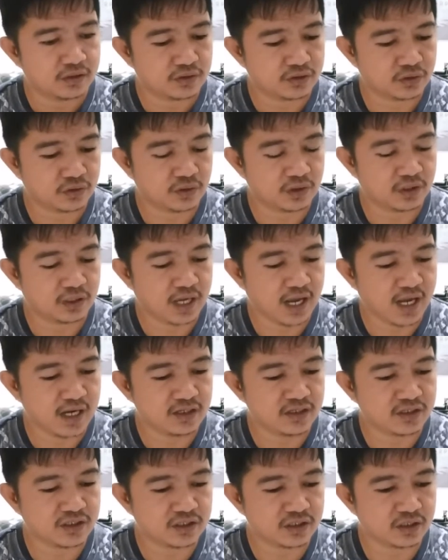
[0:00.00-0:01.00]
so it
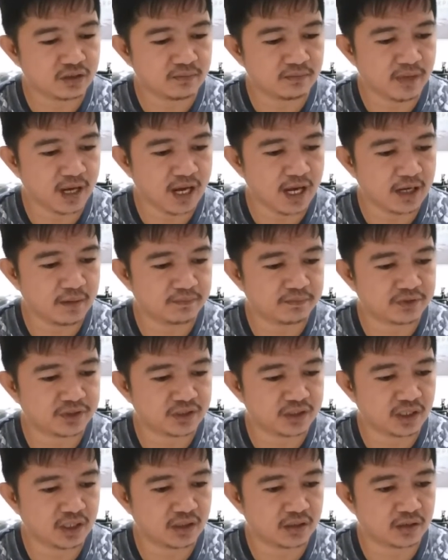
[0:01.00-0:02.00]
has some
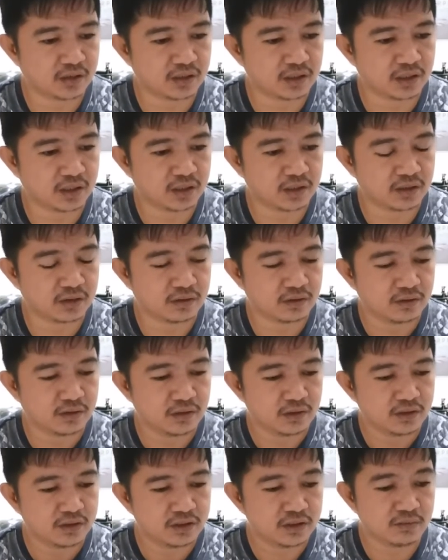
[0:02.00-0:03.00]
apps that are
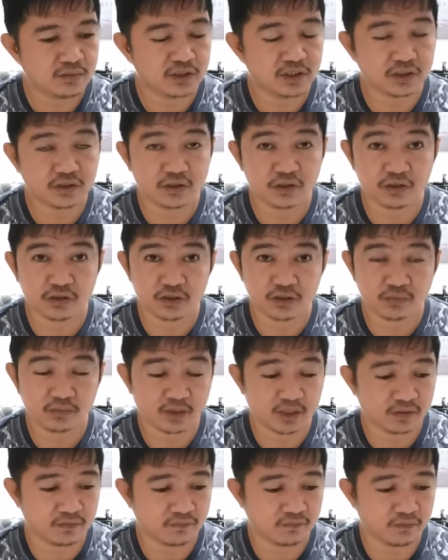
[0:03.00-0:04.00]
similar to your
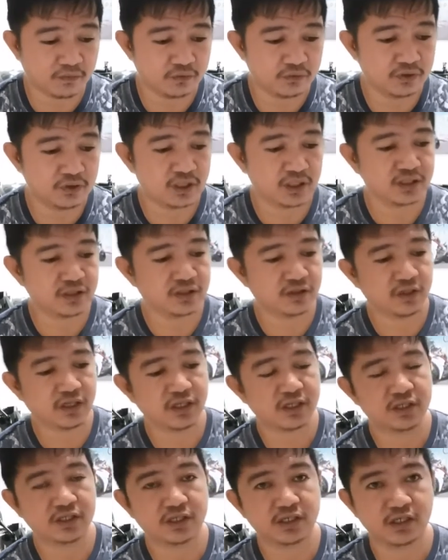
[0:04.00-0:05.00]
smartphones. As you
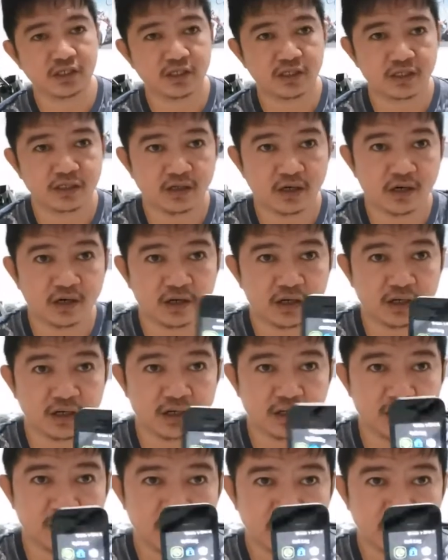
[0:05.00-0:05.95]
can see, there are